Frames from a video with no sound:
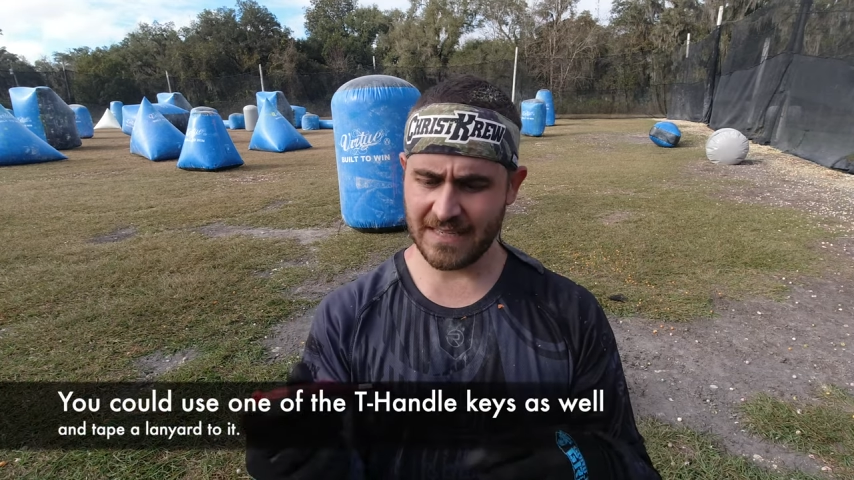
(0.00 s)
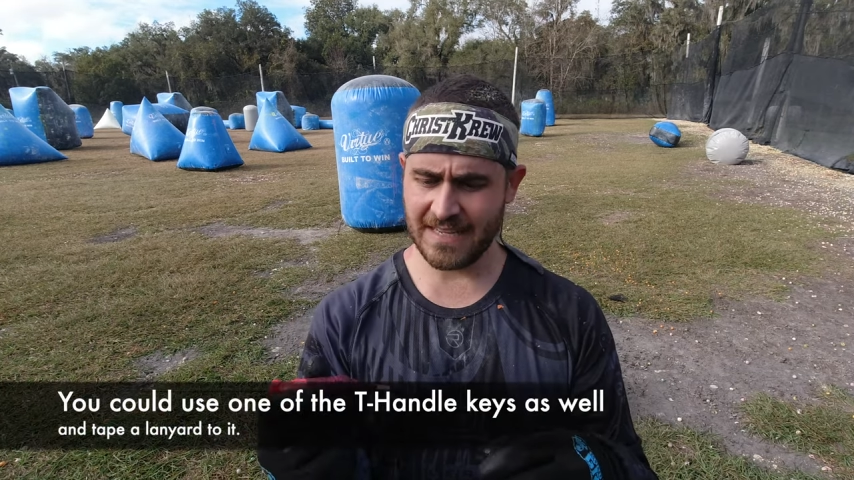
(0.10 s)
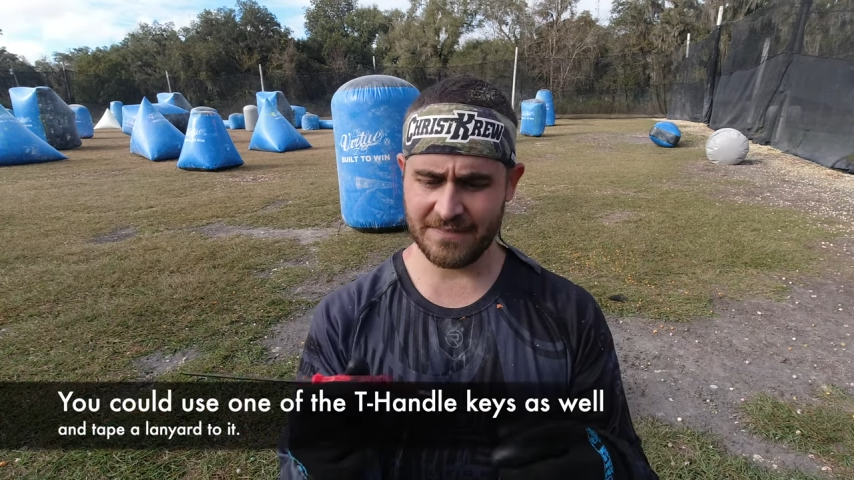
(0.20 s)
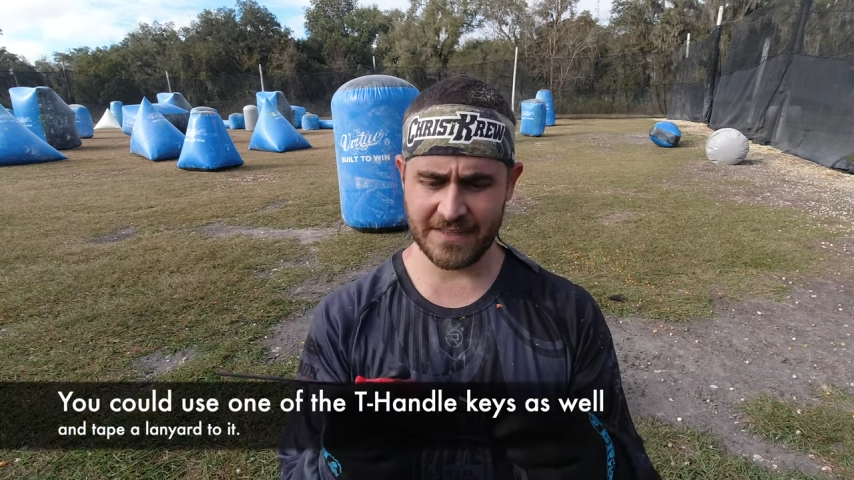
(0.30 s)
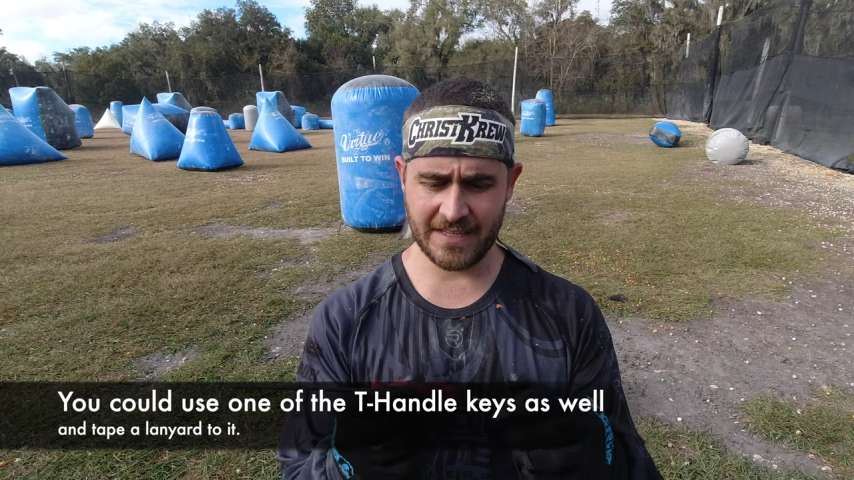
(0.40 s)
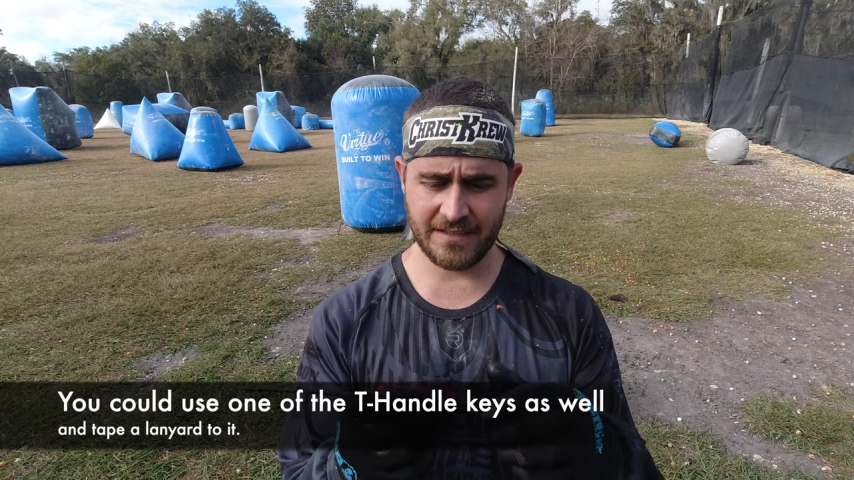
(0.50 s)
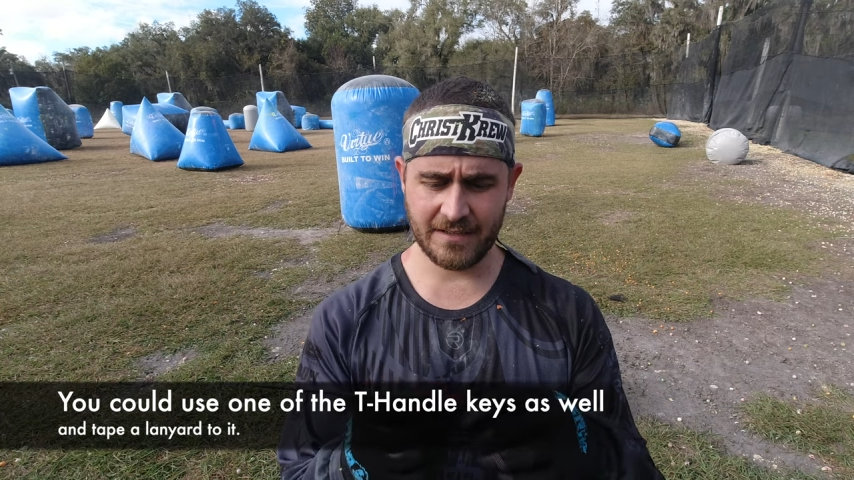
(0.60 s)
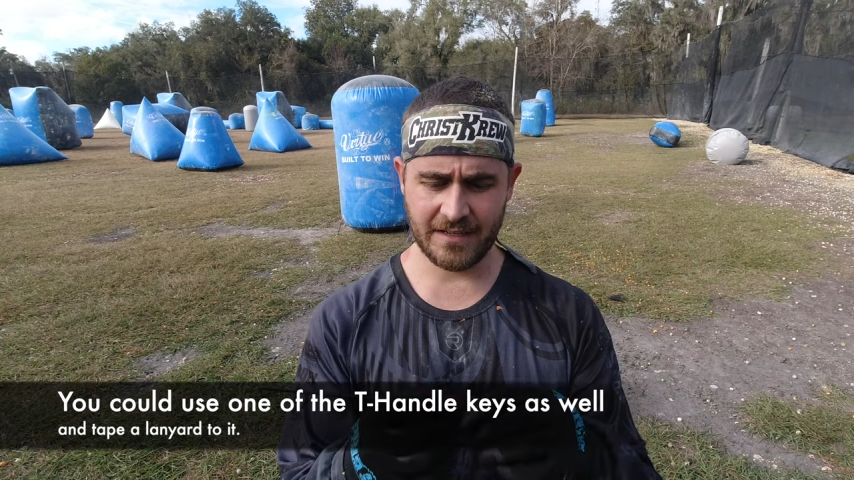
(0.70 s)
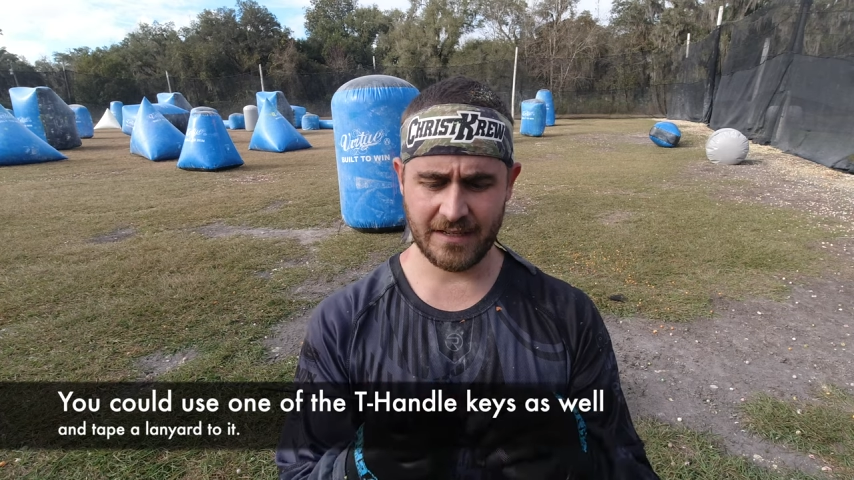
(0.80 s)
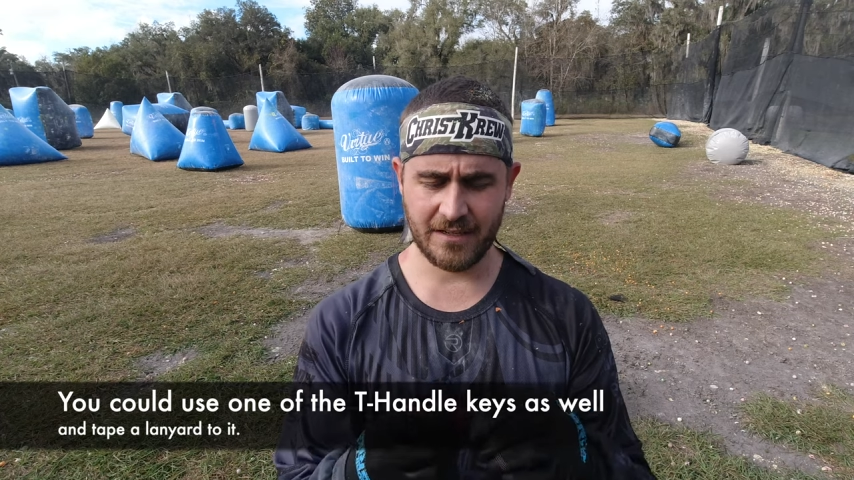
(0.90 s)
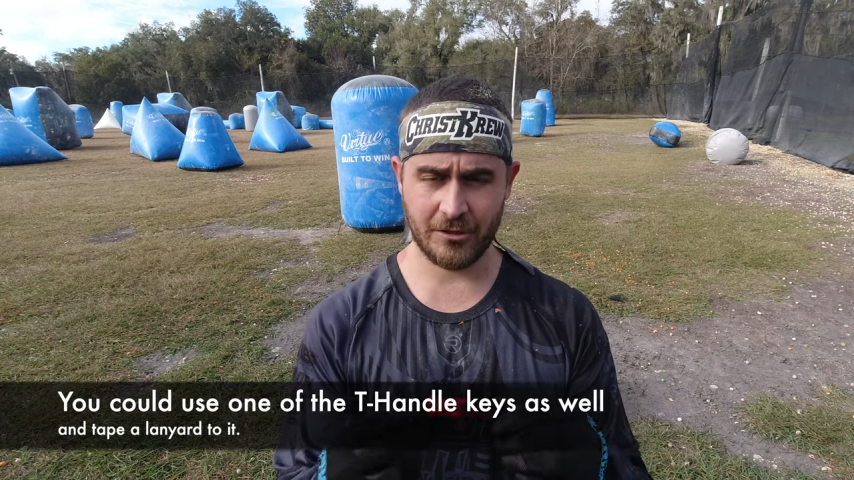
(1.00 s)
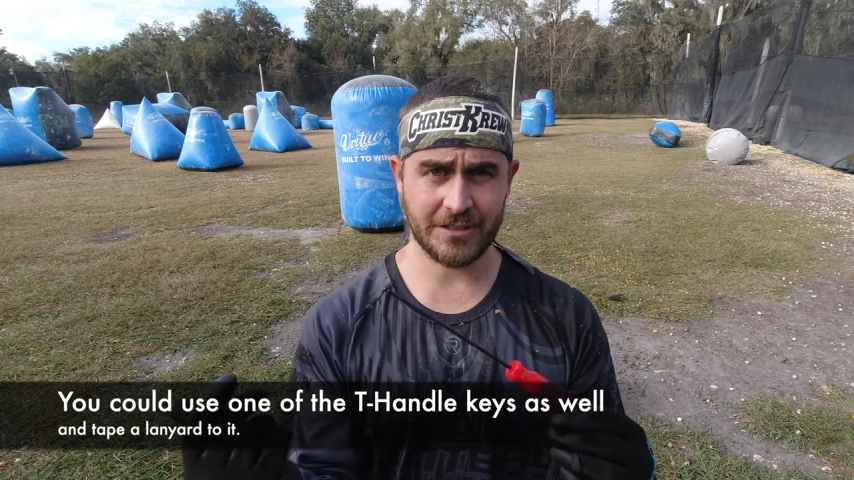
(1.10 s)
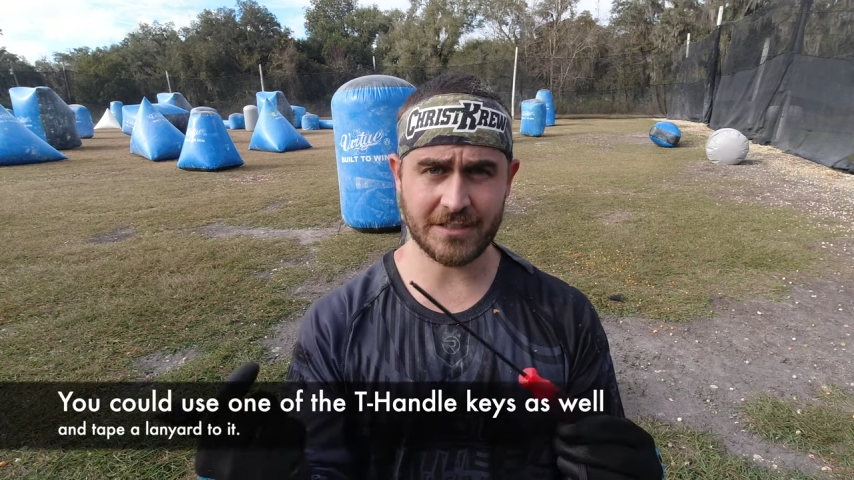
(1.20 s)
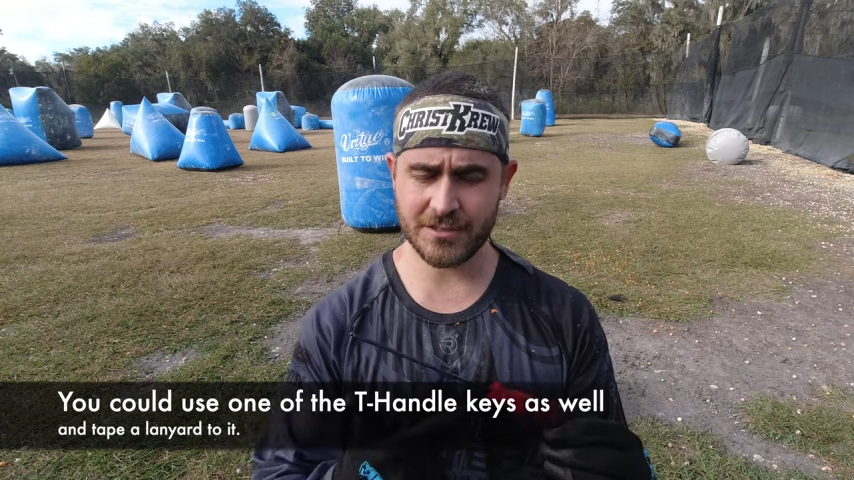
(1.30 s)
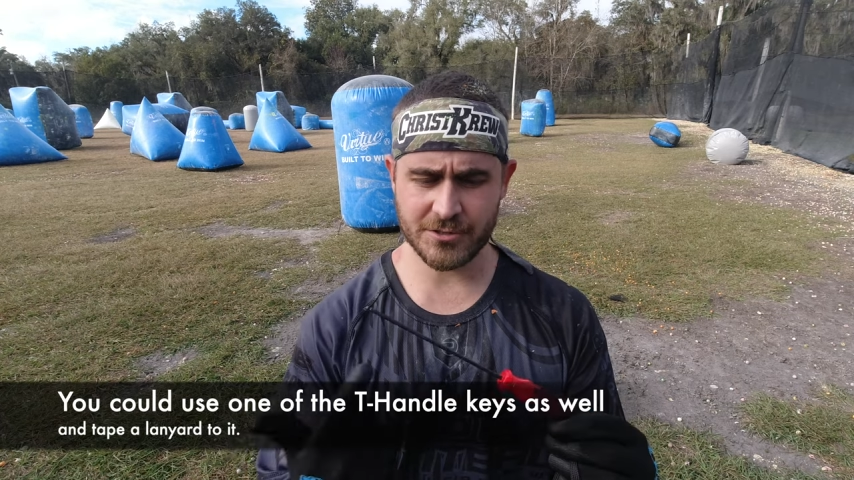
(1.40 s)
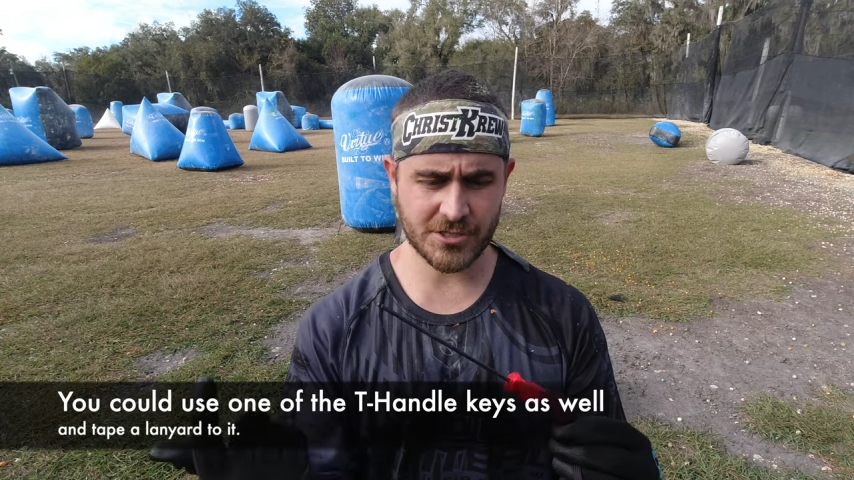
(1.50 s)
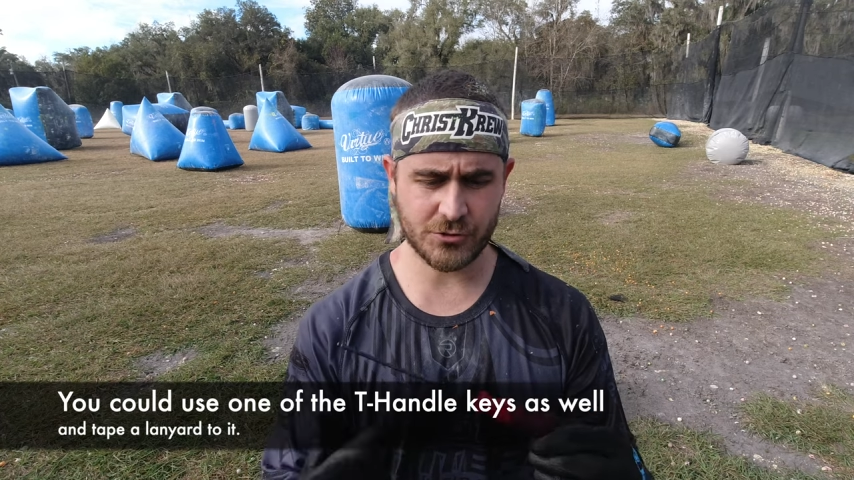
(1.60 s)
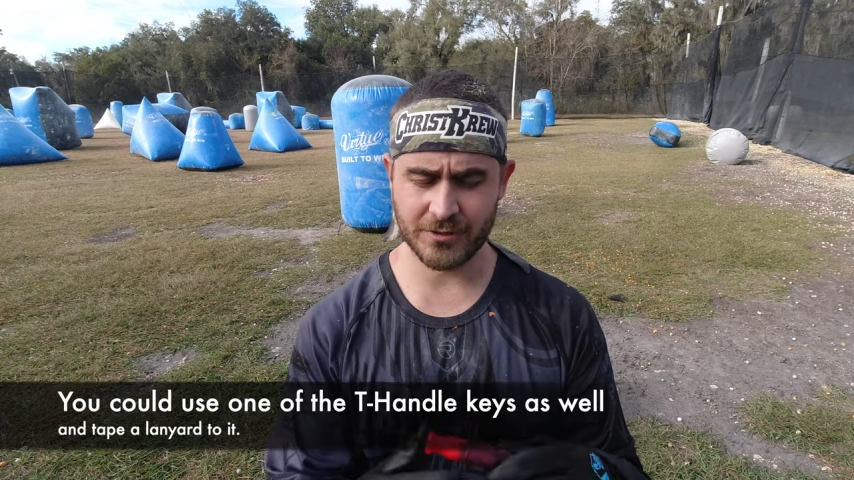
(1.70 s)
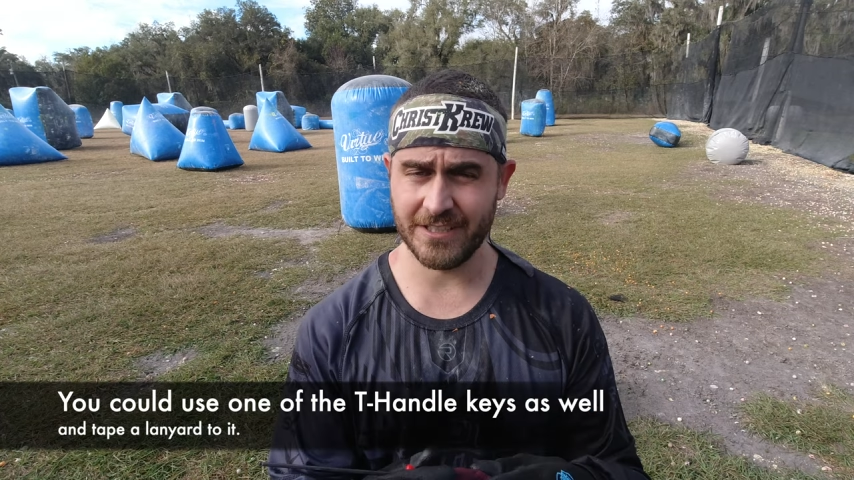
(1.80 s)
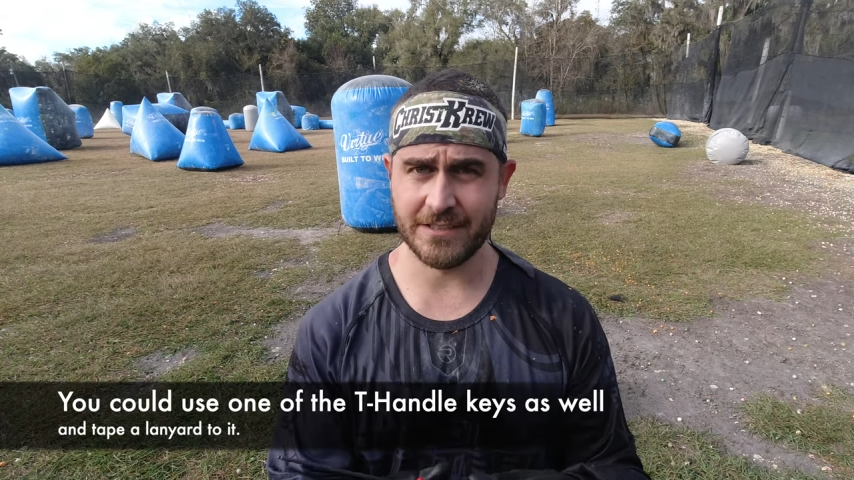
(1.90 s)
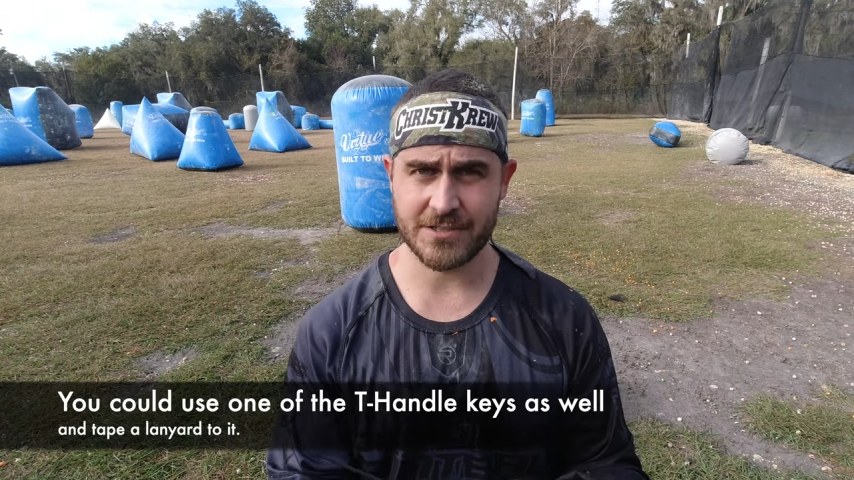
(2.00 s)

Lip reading: and then all you need to do is just drill it.